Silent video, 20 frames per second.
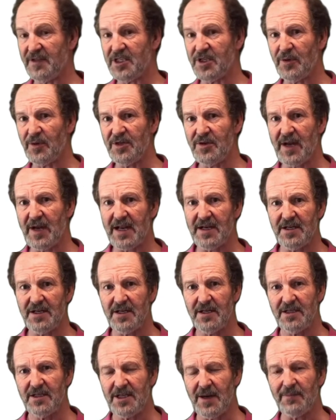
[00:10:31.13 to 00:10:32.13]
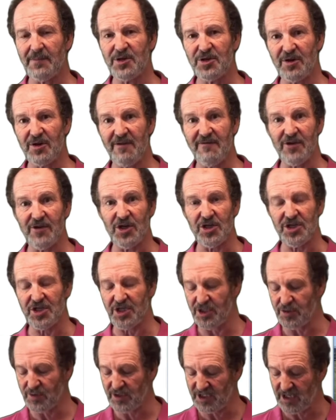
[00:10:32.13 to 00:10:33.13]
So we do get temperature
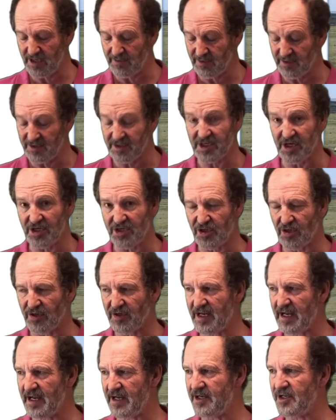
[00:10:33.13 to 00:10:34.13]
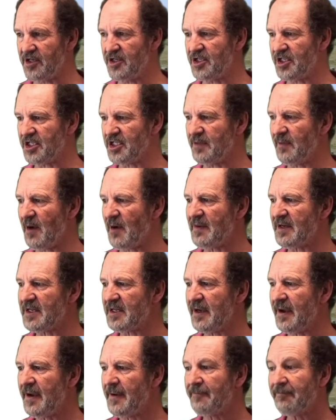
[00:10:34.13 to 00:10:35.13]
inversions, which I will touch on in just a moment.
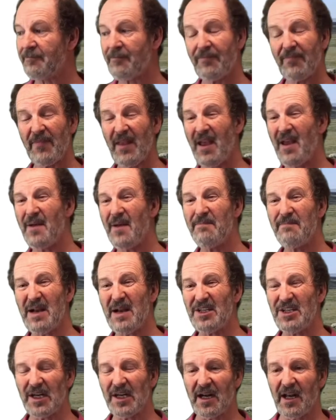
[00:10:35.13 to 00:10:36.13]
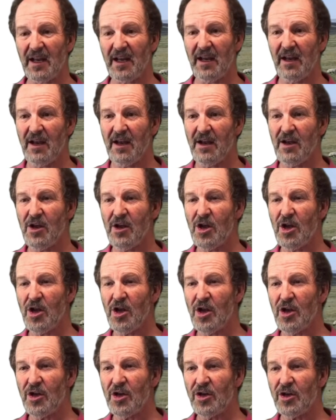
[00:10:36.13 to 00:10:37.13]
Basically,
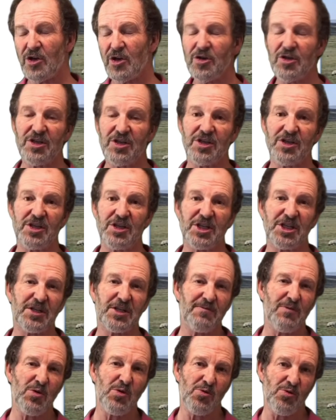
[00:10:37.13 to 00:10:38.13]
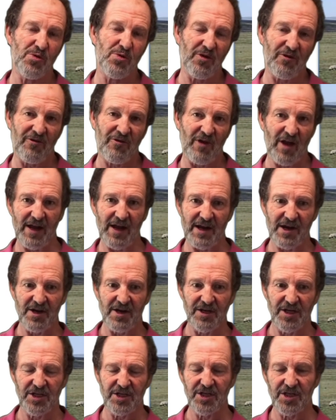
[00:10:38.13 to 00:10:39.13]
good smooth flying
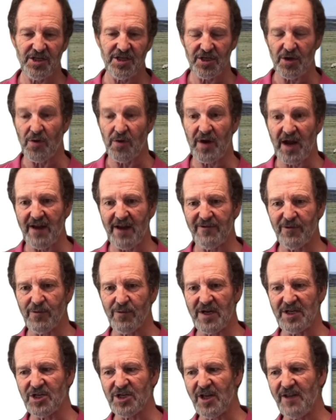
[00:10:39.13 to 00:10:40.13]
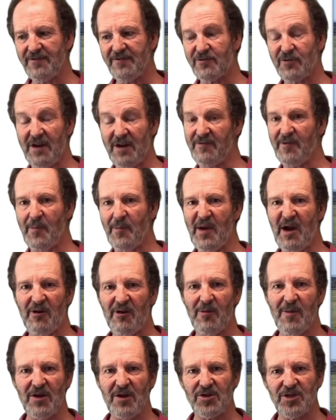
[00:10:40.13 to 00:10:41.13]
conditions, so okay for ridge lift, great for
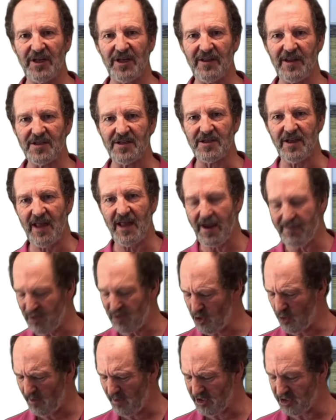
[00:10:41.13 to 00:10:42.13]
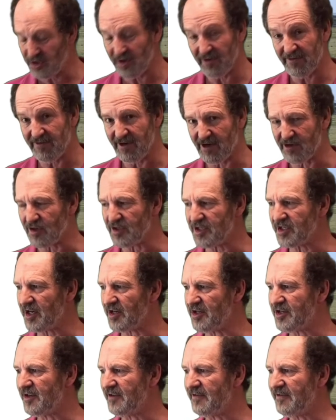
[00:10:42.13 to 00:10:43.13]
paramotoring, things like that, but not much good for
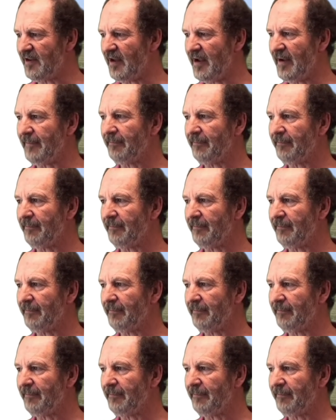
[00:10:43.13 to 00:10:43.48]
cross-country flying.